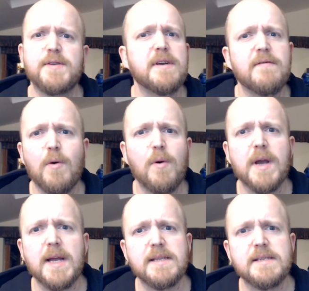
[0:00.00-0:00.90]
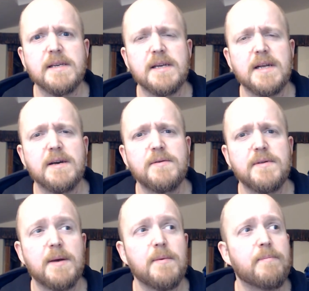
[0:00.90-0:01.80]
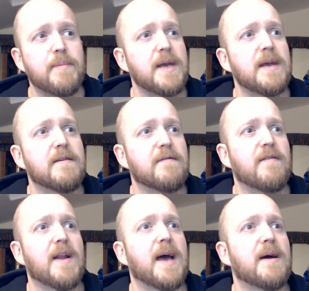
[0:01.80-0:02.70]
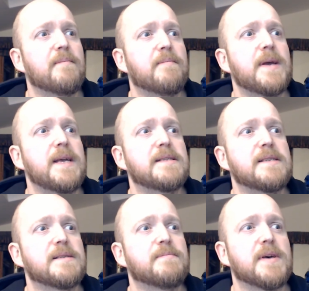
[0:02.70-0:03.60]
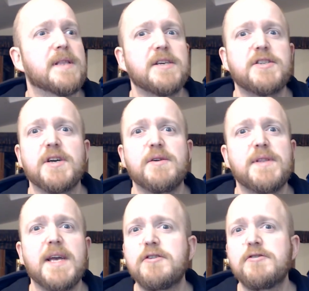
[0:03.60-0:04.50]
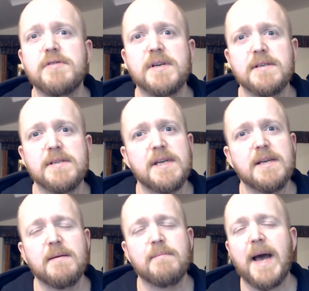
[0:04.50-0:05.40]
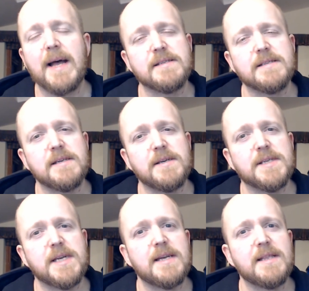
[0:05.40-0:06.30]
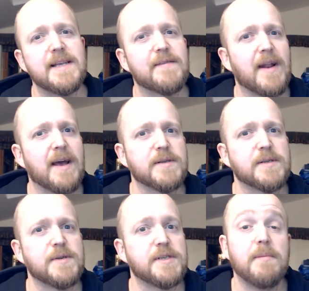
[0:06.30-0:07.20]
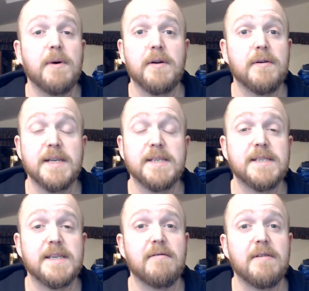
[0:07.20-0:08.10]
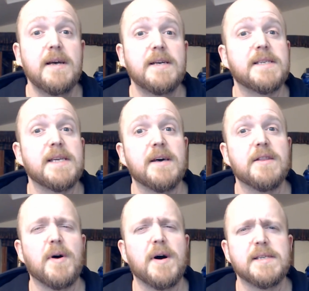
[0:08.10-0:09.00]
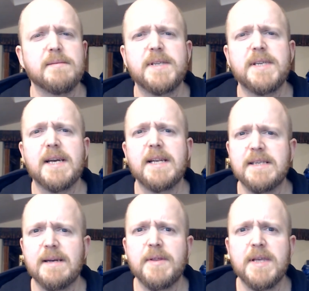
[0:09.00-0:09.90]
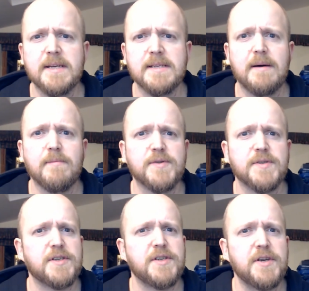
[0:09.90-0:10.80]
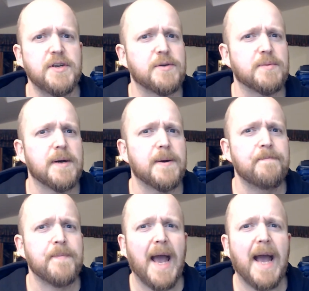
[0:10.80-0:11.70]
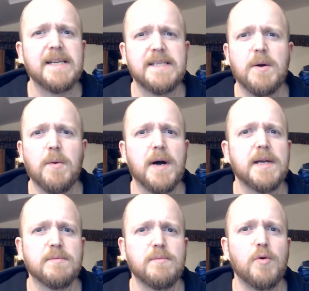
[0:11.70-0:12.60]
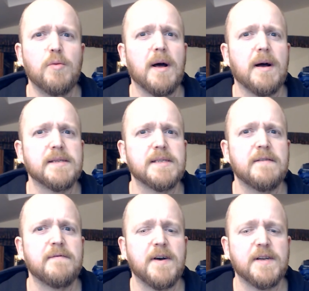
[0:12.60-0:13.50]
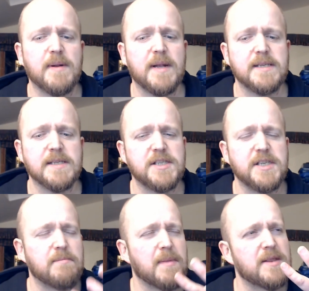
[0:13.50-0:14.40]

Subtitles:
of orchids. You know, they were big flat pieces, but they showed the intricacy and the patterns that you see in these flowers, which you might not necessarily see otherwise. And particularly some of the examples that she'd used were actually quite small plants in the first place, and she'd made